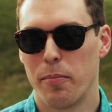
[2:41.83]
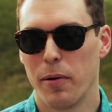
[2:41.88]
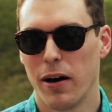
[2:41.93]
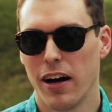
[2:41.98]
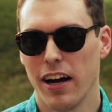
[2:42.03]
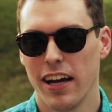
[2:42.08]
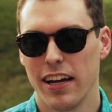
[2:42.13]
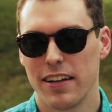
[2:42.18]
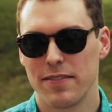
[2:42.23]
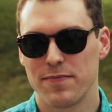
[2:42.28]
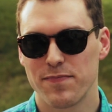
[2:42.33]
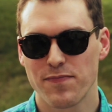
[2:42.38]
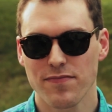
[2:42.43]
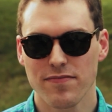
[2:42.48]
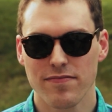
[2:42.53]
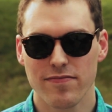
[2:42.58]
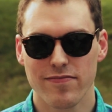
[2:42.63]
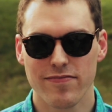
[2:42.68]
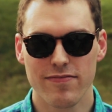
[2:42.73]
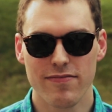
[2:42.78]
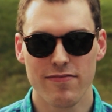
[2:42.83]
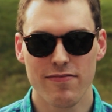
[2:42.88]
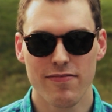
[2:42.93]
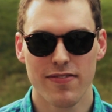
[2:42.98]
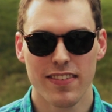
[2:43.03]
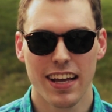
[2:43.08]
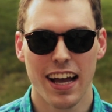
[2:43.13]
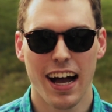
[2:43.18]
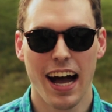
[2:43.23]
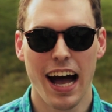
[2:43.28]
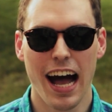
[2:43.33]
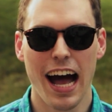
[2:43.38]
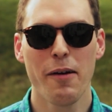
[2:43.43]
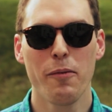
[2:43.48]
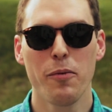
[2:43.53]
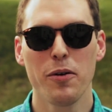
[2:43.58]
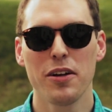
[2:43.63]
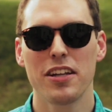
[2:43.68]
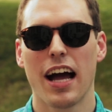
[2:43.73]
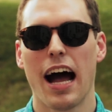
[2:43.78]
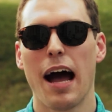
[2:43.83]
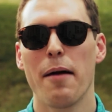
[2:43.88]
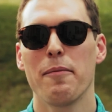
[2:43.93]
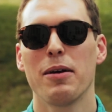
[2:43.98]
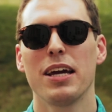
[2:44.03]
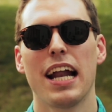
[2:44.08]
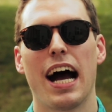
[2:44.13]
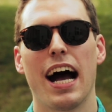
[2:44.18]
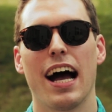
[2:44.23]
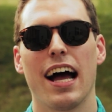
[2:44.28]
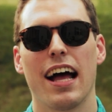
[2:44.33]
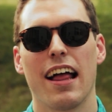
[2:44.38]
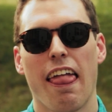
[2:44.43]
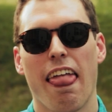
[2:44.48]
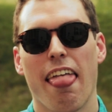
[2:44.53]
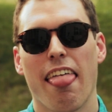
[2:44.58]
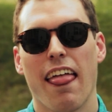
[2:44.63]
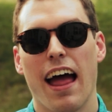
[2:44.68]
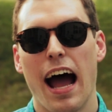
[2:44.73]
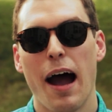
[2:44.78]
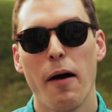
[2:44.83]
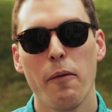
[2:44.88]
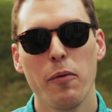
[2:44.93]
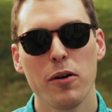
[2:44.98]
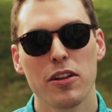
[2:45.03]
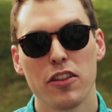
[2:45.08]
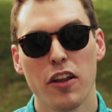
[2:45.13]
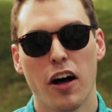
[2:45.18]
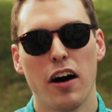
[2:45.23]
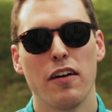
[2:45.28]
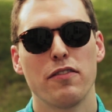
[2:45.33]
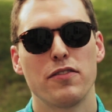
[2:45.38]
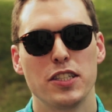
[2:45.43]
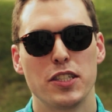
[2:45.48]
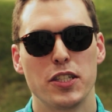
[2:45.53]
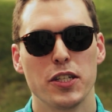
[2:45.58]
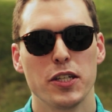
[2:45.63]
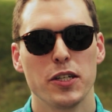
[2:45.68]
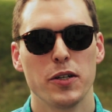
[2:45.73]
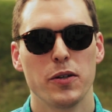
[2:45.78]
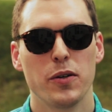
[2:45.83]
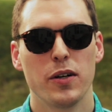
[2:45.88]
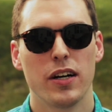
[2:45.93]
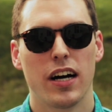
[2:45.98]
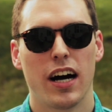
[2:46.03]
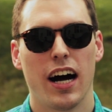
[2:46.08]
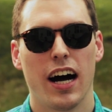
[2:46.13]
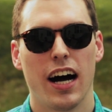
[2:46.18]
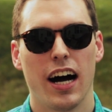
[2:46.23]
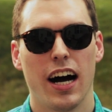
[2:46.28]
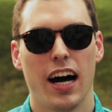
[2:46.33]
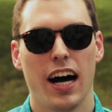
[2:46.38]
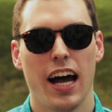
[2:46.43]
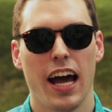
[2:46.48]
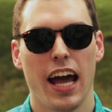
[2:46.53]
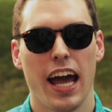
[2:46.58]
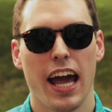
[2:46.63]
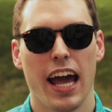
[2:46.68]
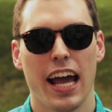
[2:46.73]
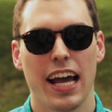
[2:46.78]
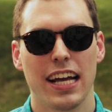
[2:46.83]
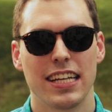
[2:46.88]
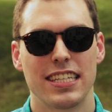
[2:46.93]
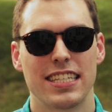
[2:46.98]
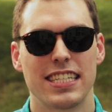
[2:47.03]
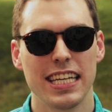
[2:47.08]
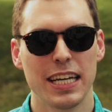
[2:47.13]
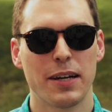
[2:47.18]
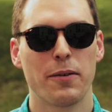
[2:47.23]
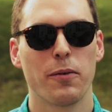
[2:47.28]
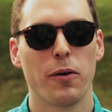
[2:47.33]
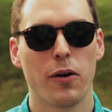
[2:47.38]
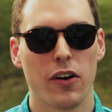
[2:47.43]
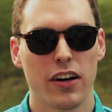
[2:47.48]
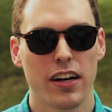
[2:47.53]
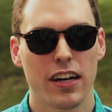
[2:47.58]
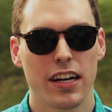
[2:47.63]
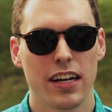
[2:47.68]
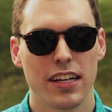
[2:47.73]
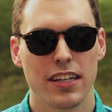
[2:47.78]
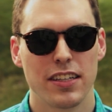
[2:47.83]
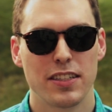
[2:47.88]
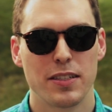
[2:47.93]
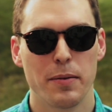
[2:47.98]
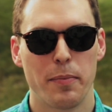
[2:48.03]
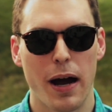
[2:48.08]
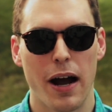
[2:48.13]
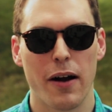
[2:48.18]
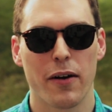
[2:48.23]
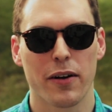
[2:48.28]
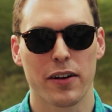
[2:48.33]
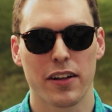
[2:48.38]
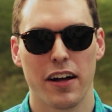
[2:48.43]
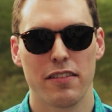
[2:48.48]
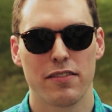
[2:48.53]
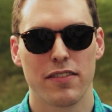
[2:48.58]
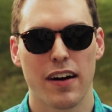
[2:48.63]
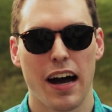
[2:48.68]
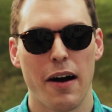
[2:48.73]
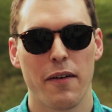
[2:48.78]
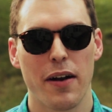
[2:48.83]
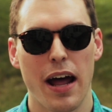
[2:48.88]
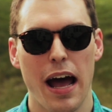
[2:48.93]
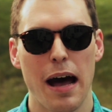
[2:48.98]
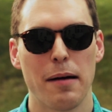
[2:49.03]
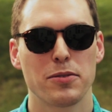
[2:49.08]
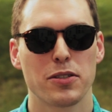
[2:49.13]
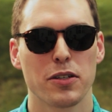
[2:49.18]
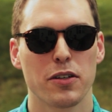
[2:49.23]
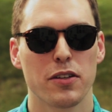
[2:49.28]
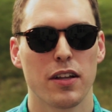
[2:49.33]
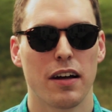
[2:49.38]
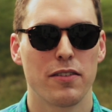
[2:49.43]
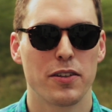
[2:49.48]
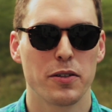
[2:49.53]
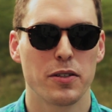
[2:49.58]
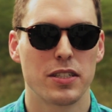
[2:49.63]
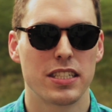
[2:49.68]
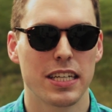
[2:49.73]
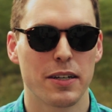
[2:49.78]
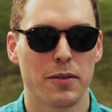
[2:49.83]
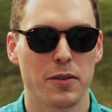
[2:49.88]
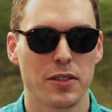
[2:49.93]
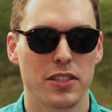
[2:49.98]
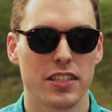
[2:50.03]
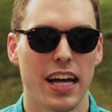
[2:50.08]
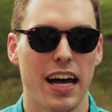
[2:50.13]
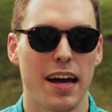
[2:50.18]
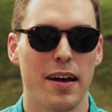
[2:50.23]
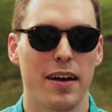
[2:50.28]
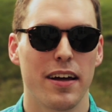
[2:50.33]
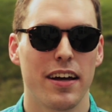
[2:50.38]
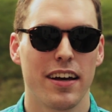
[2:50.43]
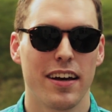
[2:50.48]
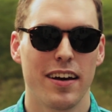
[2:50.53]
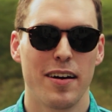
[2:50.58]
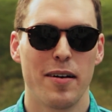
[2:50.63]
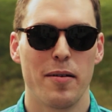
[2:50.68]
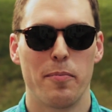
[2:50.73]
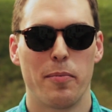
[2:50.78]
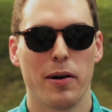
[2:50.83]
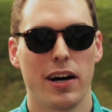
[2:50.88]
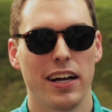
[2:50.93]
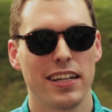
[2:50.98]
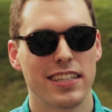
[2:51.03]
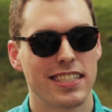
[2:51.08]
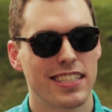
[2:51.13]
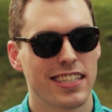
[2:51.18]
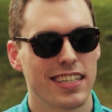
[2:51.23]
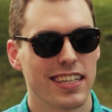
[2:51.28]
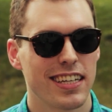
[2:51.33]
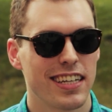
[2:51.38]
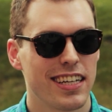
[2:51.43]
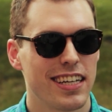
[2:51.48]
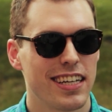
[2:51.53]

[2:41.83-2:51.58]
but I would love to do a sequel to Power Glove. I would absolutely love to do a sequel to that, but